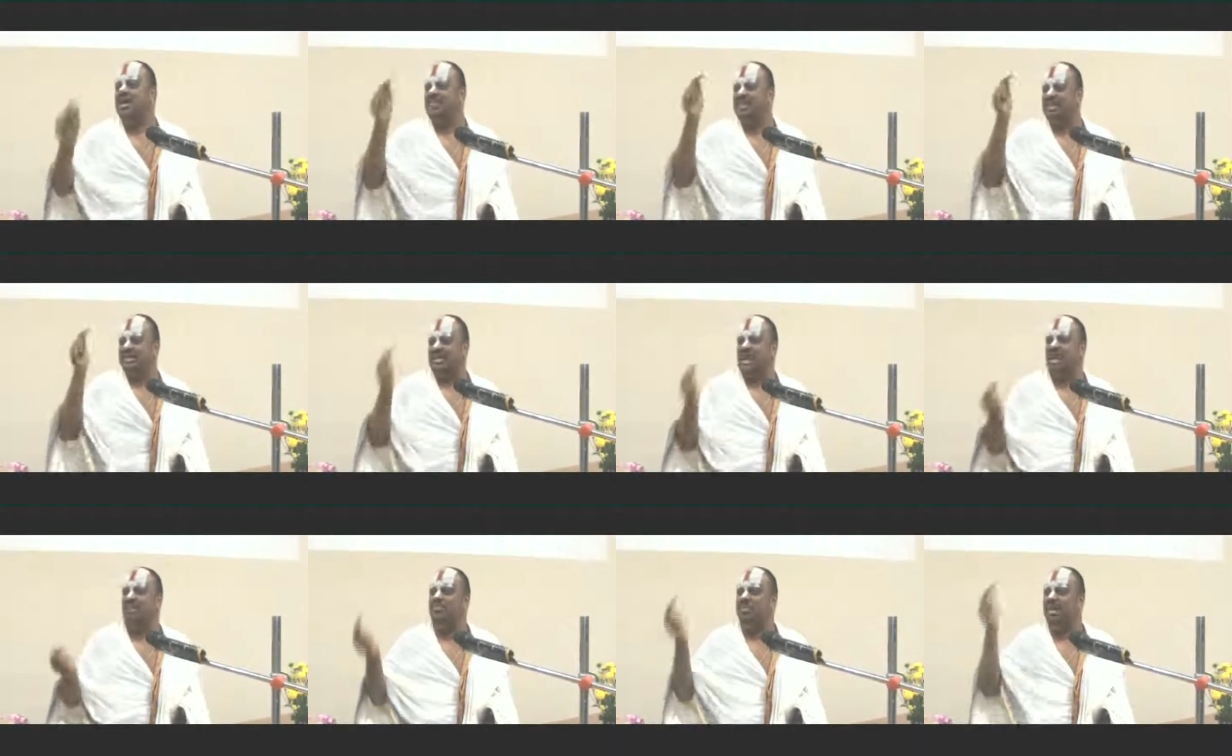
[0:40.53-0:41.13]
If
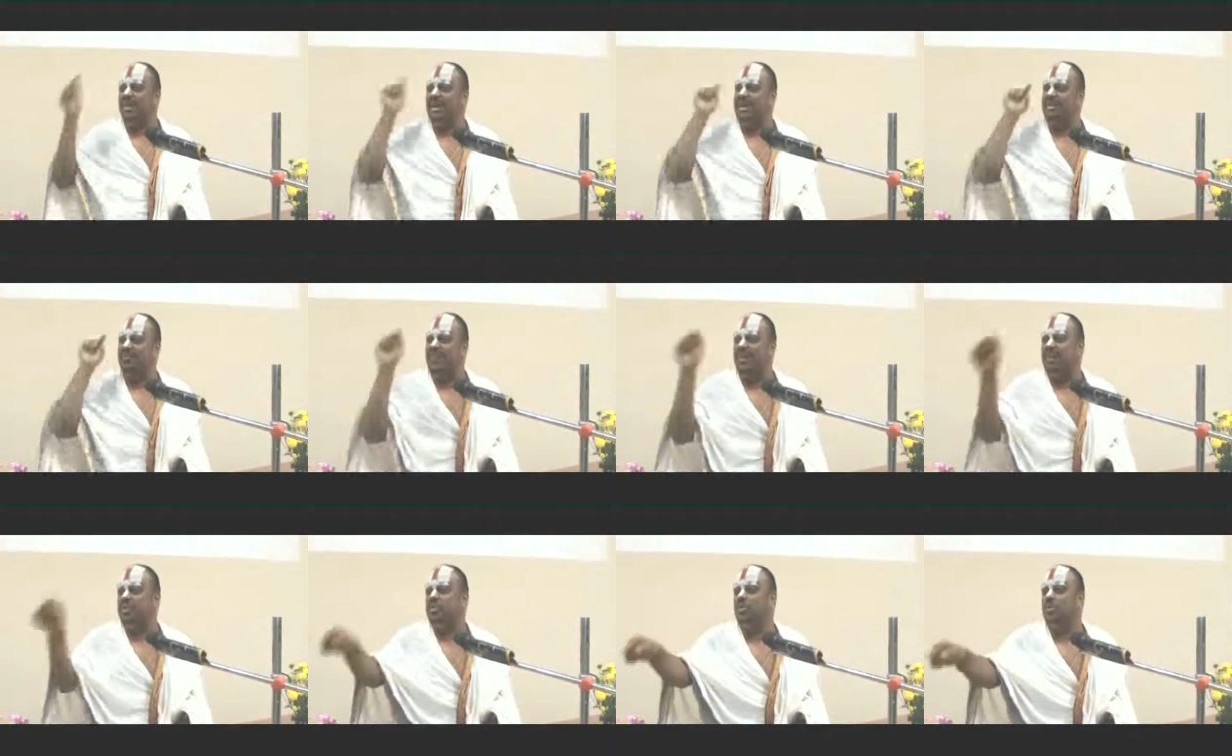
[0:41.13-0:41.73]
the same thing
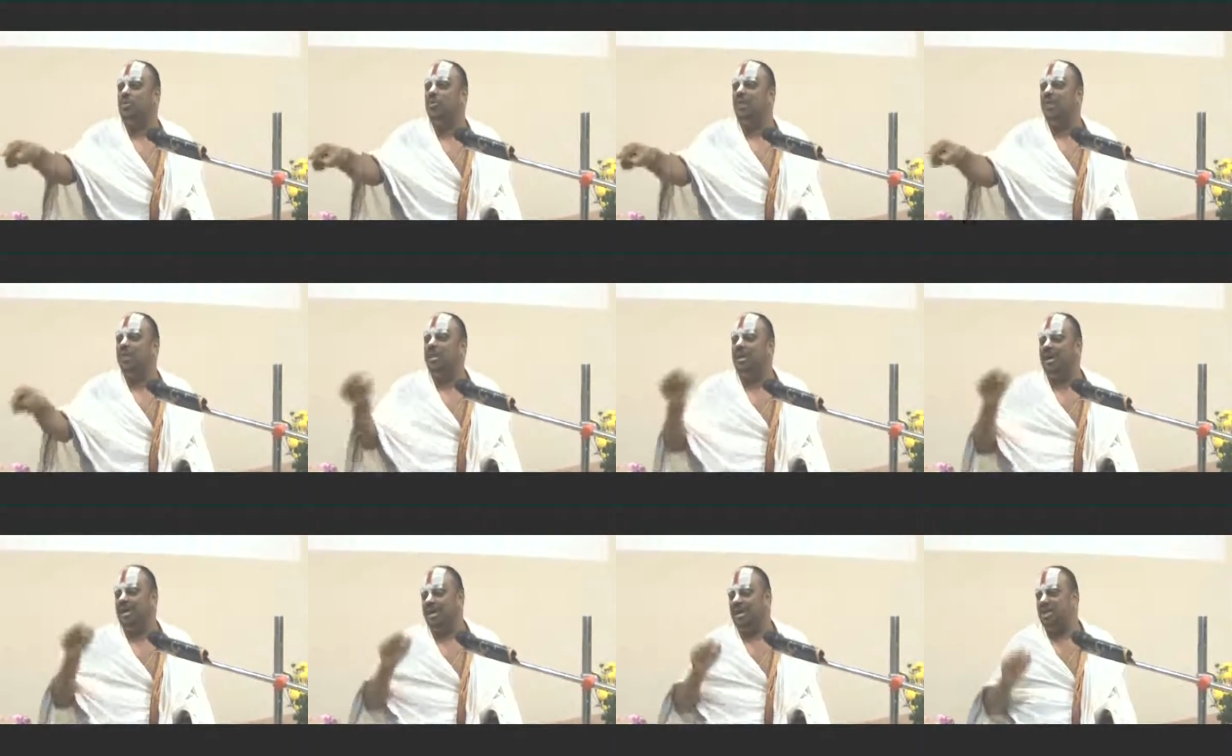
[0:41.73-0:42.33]
is fed
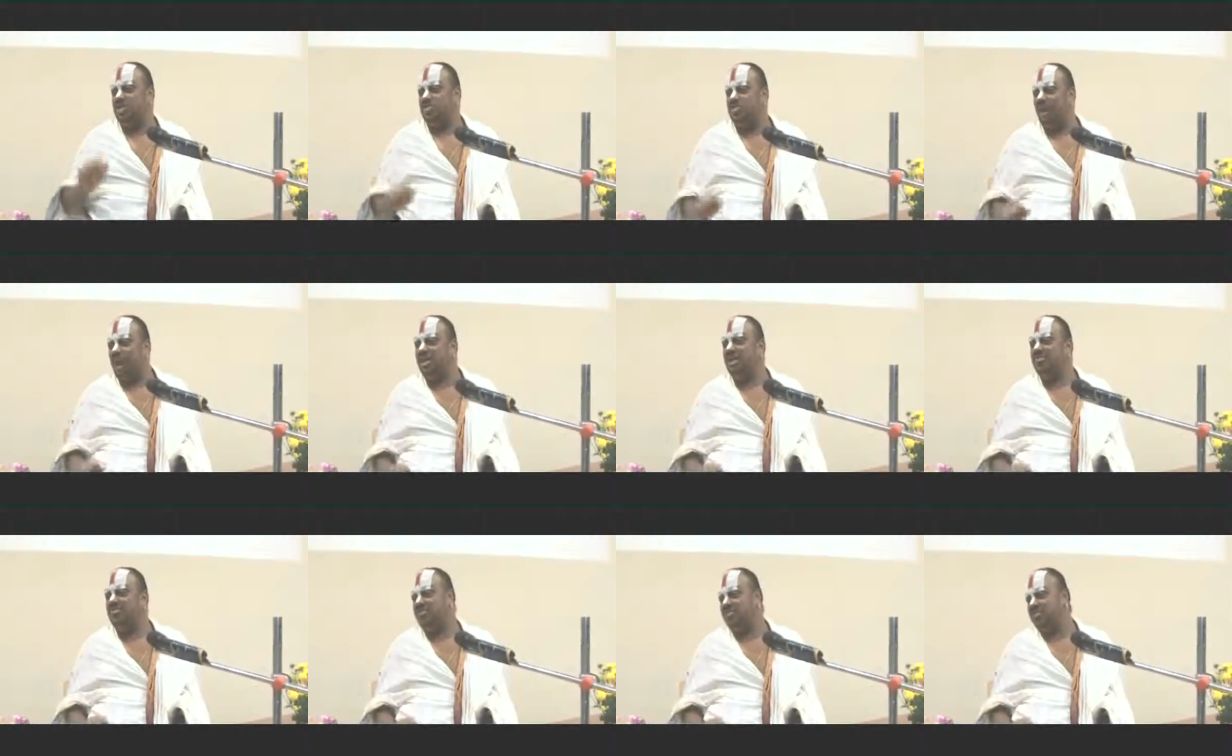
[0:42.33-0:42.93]
to a
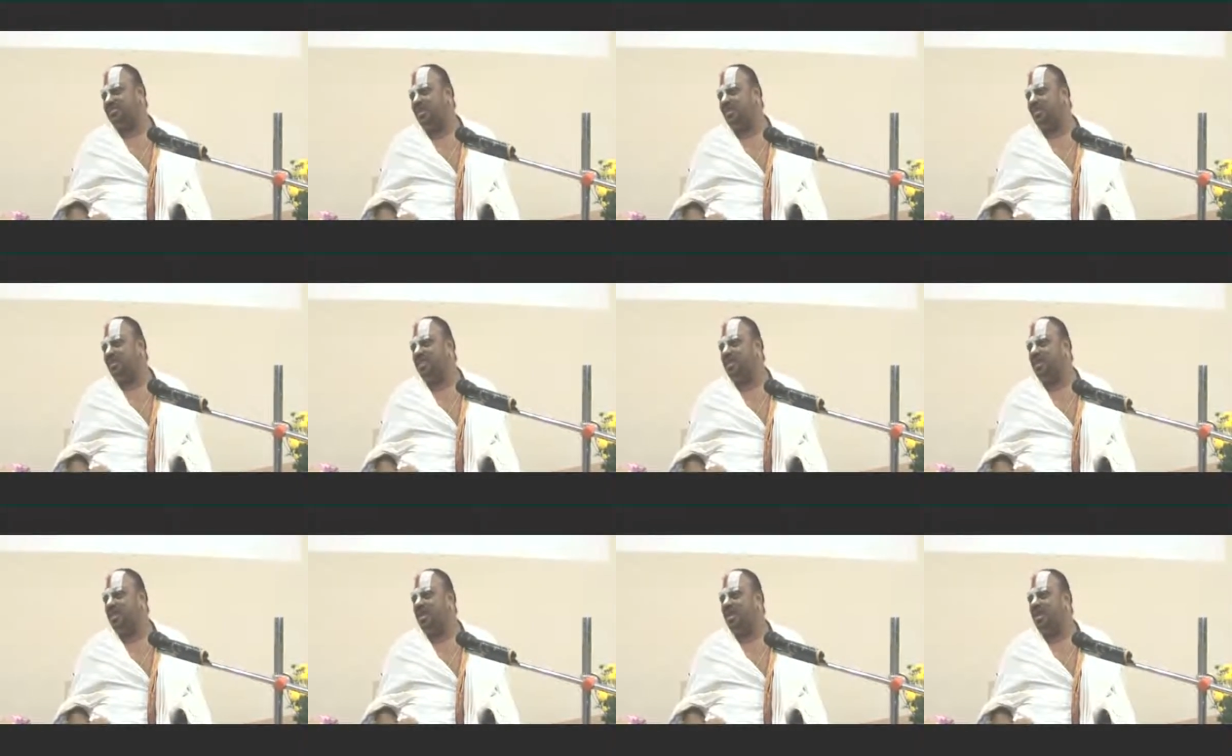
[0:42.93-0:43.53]
drawing
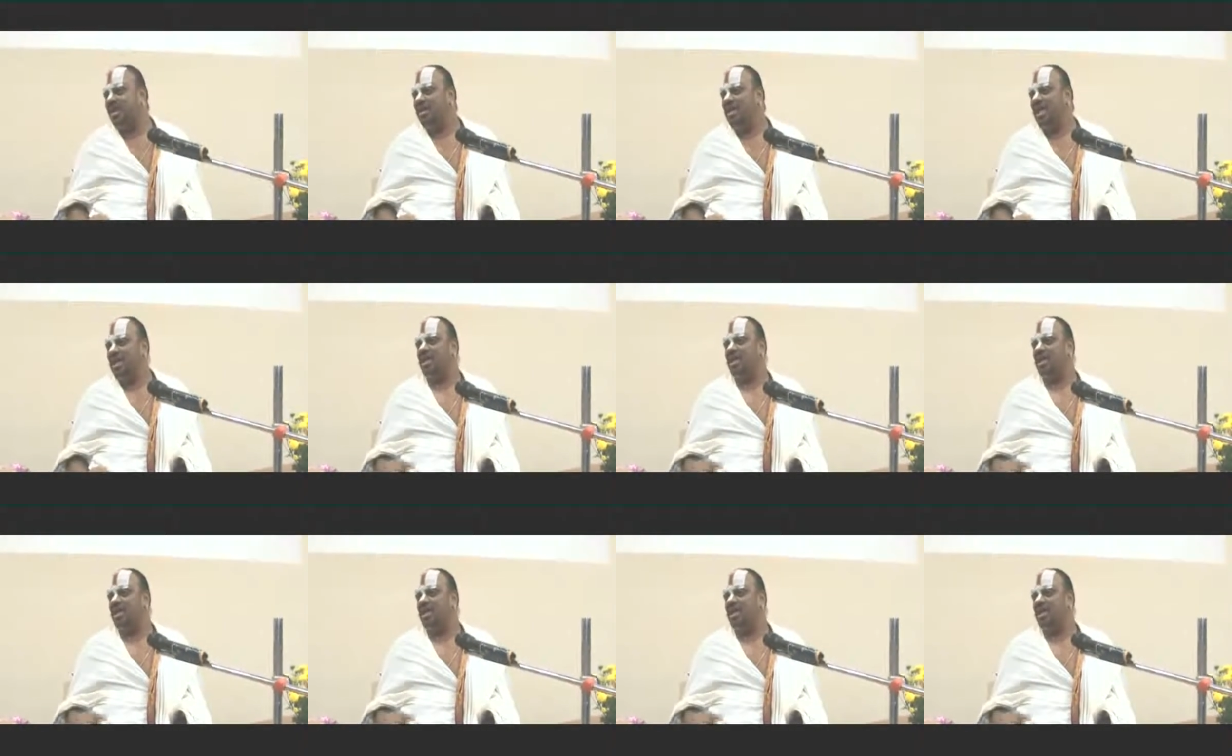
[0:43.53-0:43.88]
system